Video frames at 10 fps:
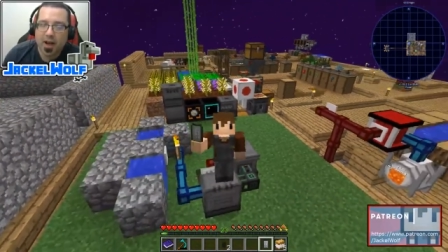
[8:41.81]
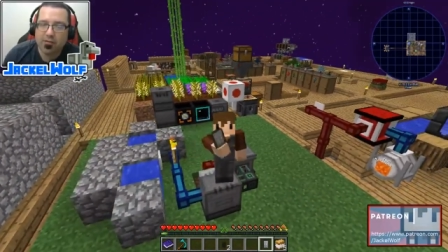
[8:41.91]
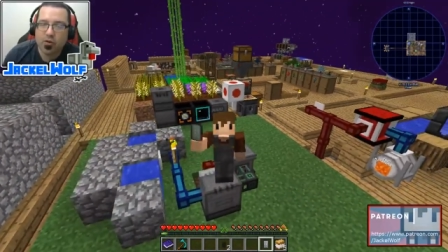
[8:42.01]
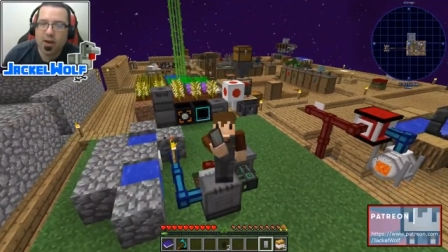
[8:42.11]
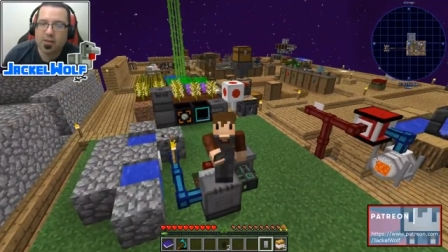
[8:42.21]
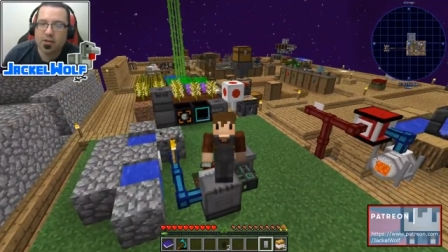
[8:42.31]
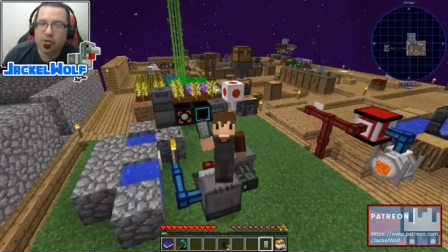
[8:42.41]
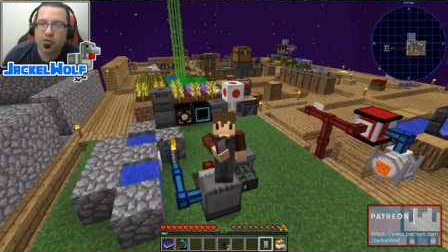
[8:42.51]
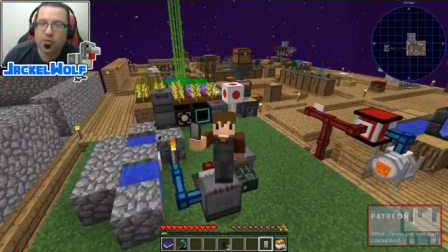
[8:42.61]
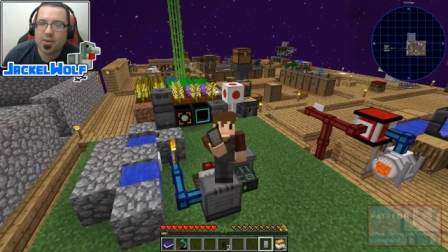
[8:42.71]
if you guys
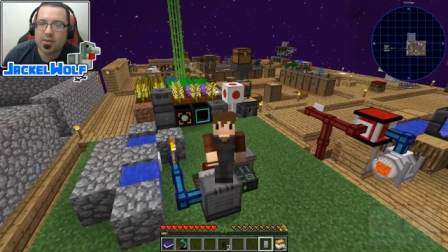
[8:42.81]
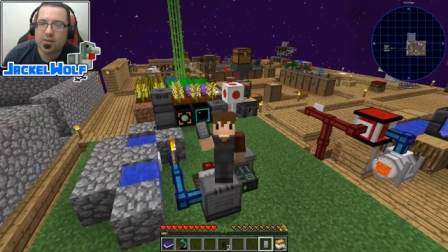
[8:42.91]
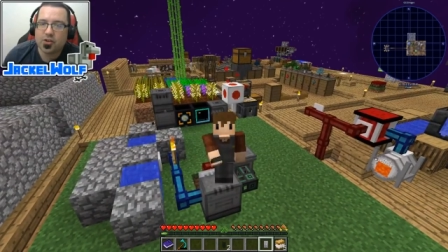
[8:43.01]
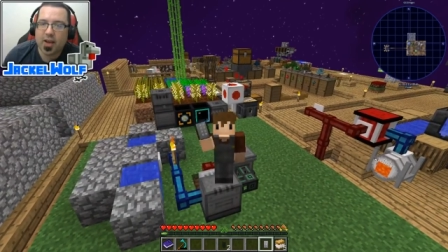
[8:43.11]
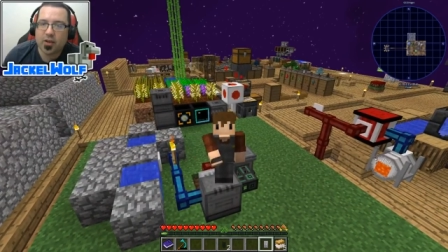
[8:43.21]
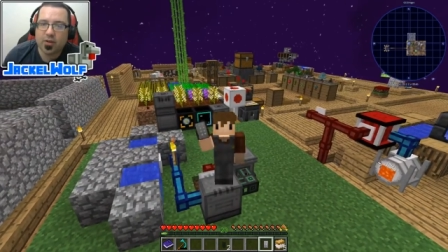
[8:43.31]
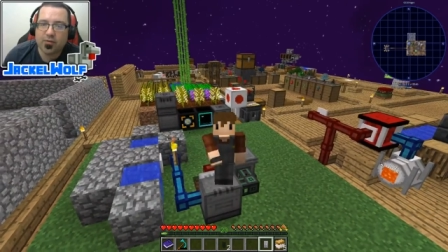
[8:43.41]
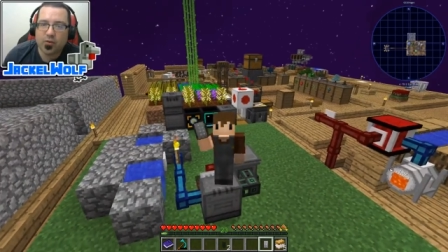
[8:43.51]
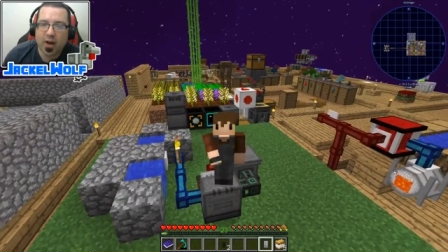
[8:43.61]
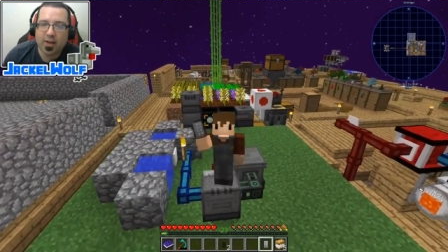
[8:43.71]
enjoy this channel if
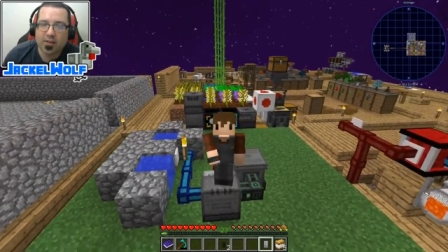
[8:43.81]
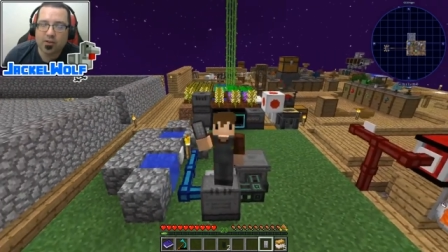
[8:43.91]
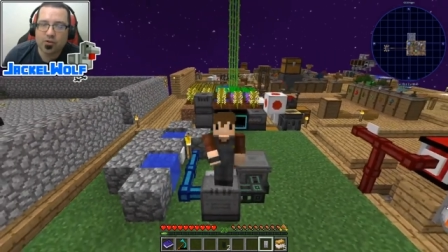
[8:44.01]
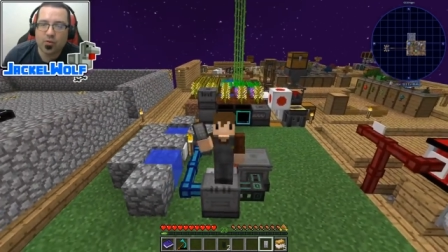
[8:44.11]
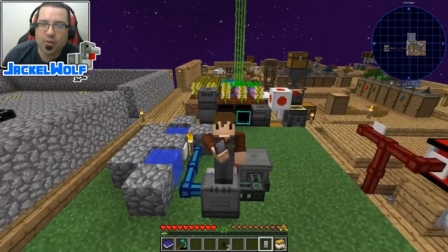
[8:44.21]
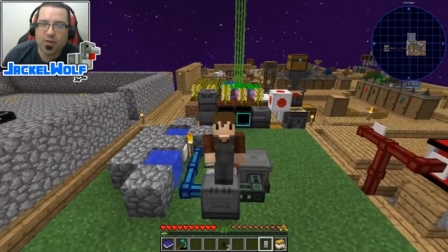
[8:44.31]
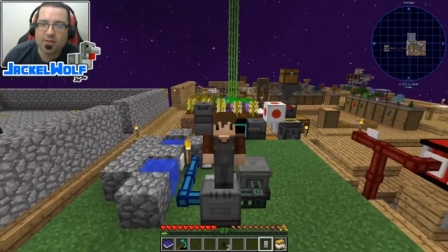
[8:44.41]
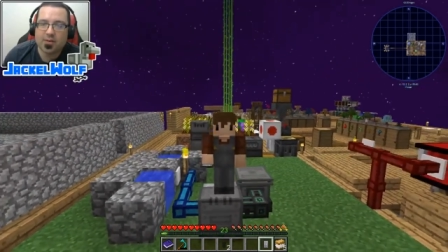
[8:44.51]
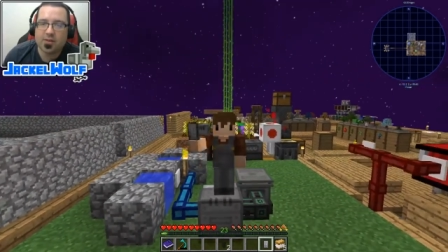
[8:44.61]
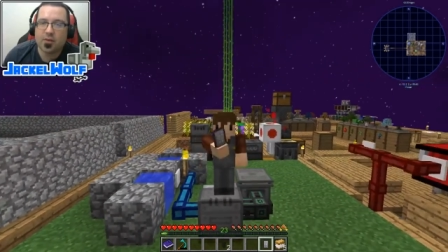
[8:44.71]
you guys enjoy
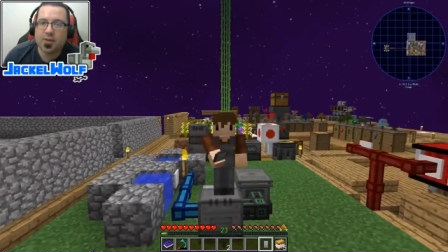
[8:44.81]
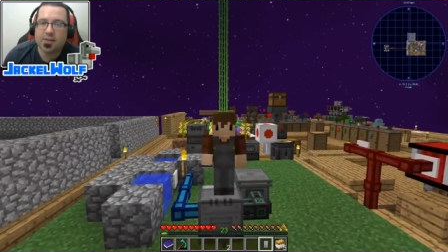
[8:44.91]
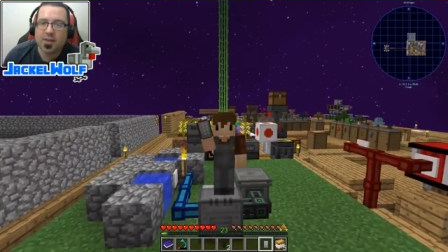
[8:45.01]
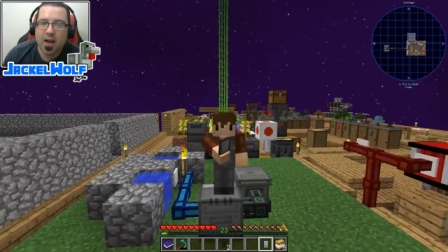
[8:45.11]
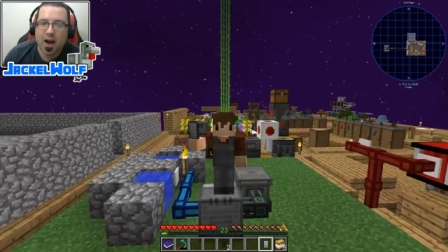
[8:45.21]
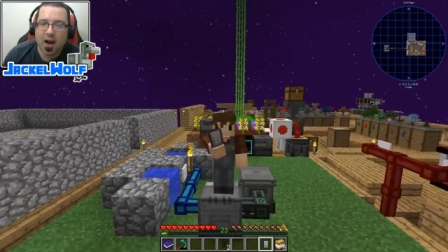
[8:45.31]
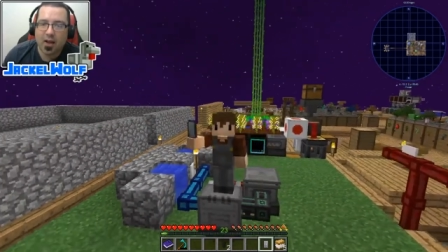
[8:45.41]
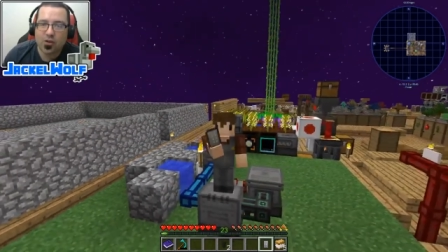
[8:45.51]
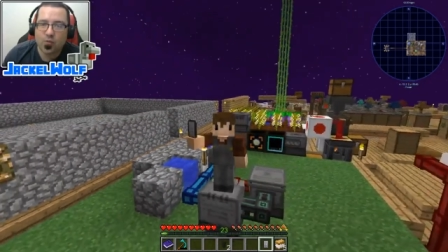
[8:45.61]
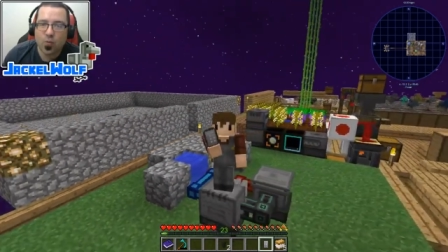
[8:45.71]
this series uh,
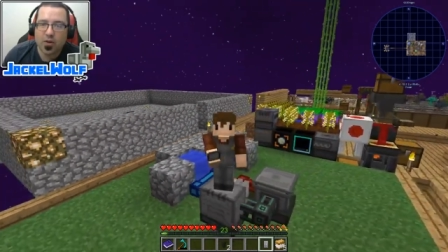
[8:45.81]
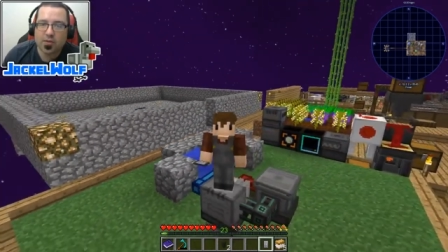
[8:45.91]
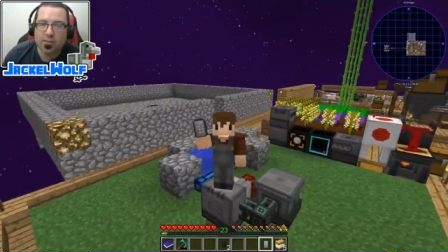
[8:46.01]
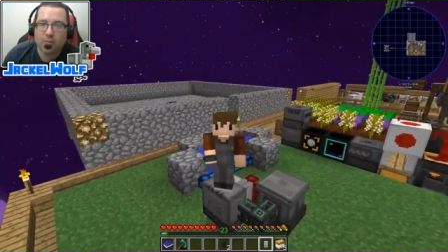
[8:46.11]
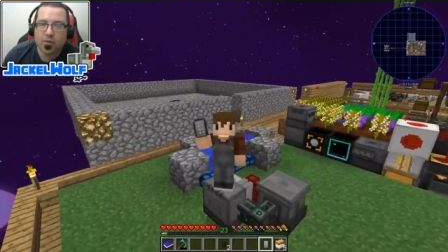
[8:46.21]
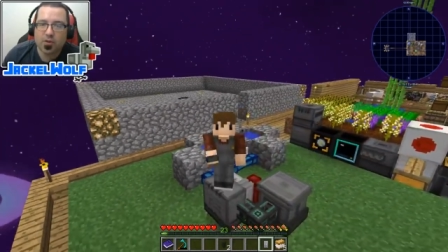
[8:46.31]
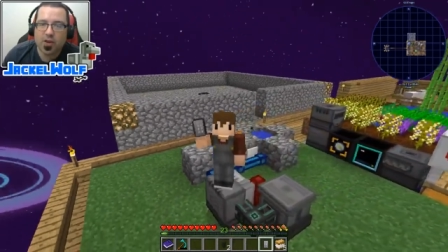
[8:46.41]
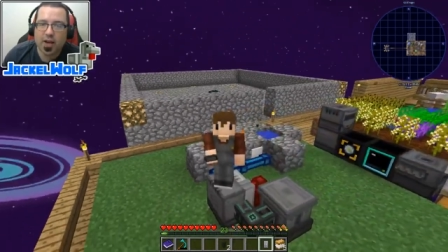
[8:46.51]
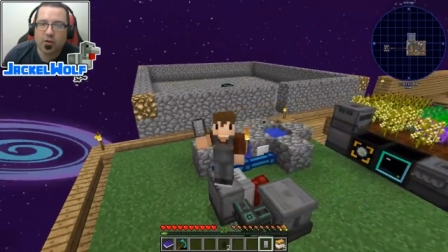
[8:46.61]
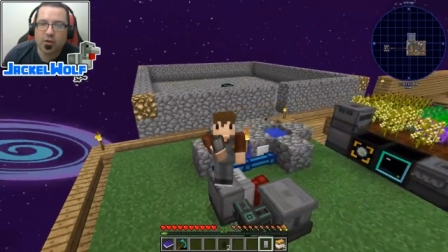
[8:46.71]
and you want to support the
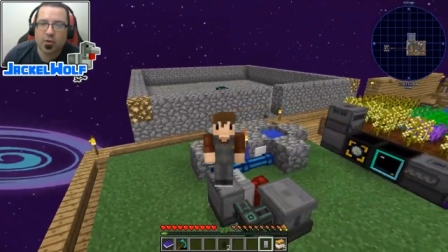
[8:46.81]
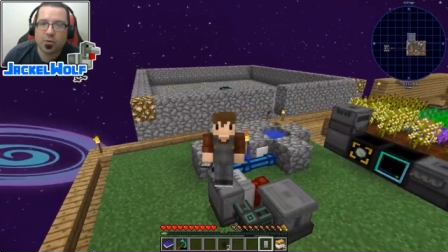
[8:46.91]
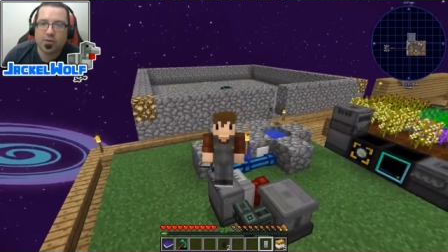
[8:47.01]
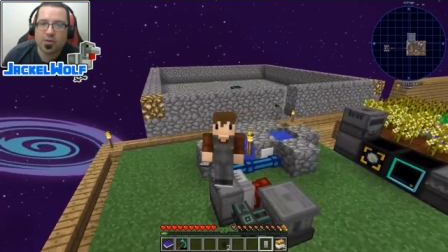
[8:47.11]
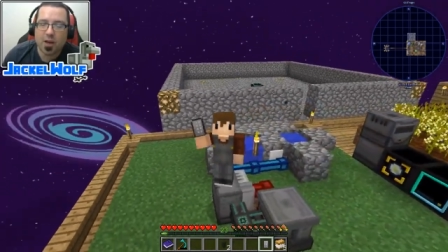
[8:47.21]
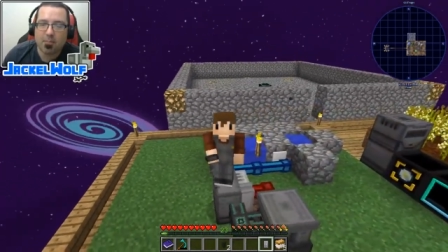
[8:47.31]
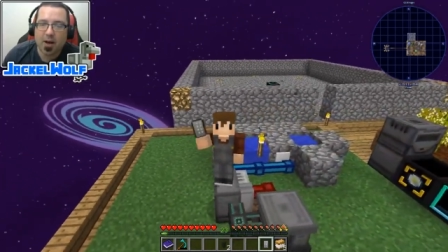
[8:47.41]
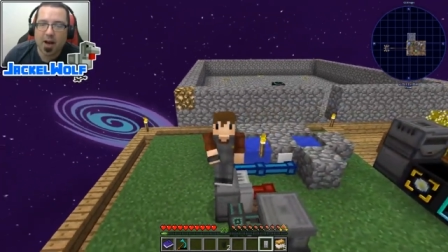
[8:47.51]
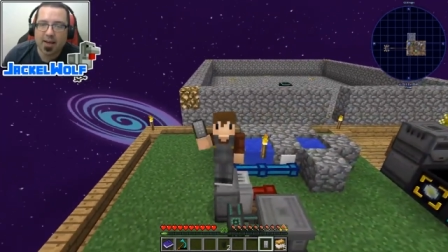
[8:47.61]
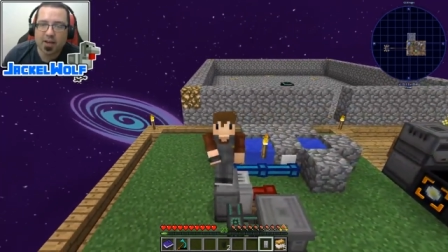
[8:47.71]
channel you know stop
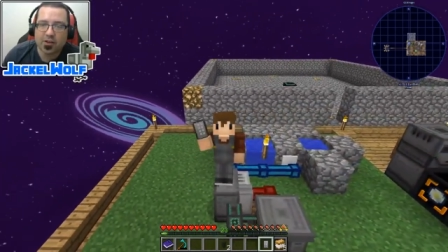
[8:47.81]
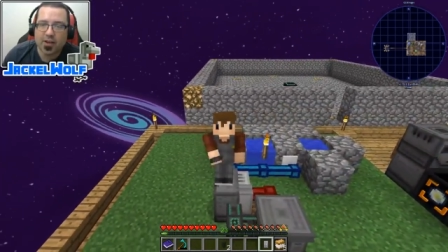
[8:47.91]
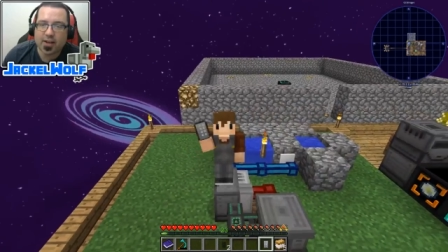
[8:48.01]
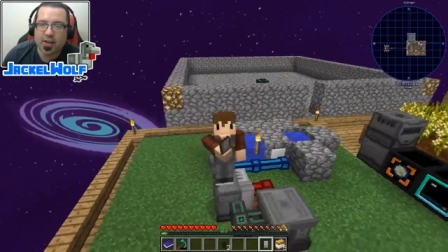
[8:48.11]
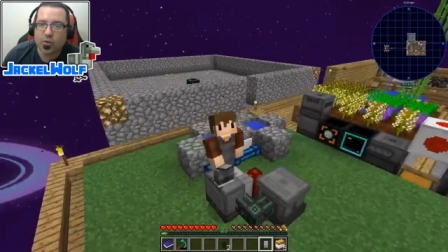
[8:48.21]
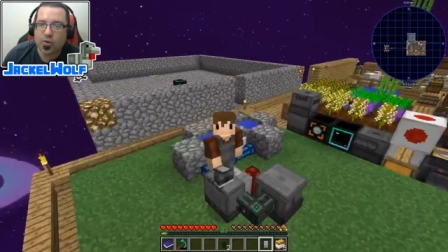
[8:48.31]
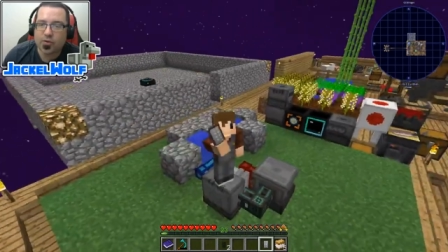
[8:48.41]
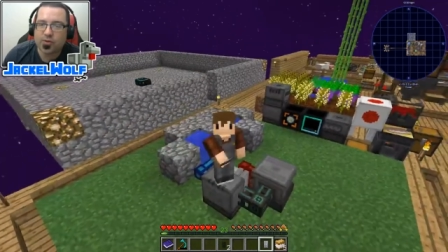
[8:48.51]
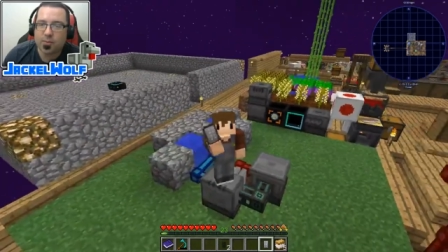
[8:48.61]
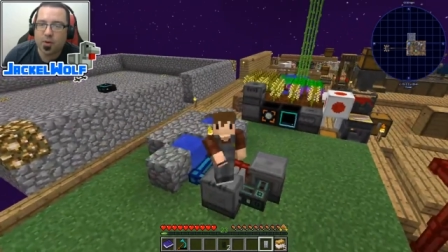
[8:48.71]
by check it out
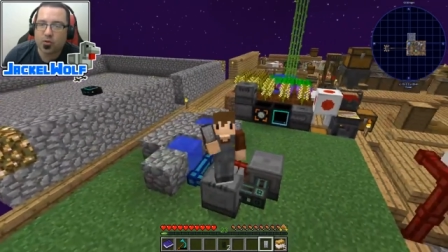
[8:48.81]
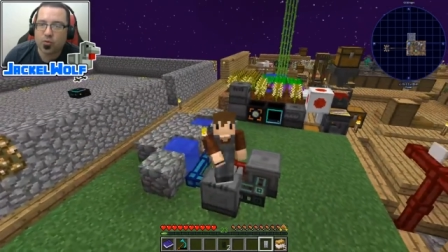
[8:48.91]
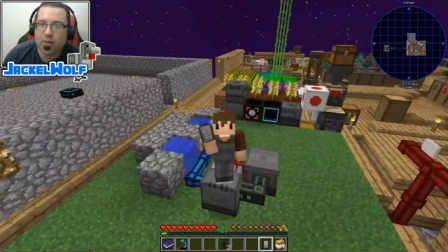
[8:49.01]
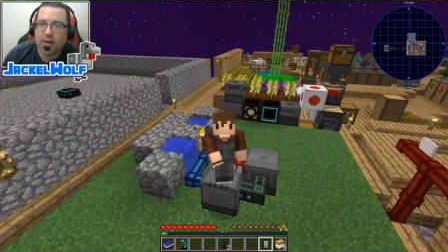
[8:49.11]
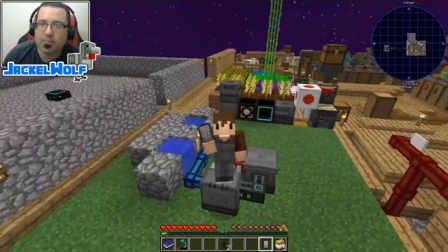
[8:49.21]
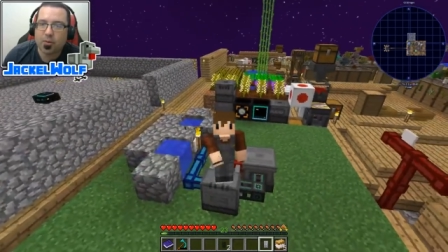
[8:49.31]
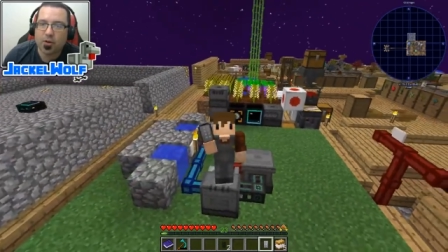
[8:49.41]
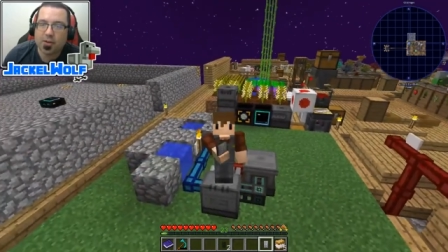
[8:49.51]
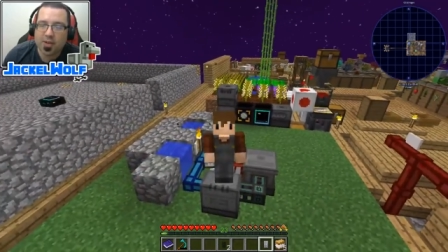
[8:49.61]
there's some uh, great perks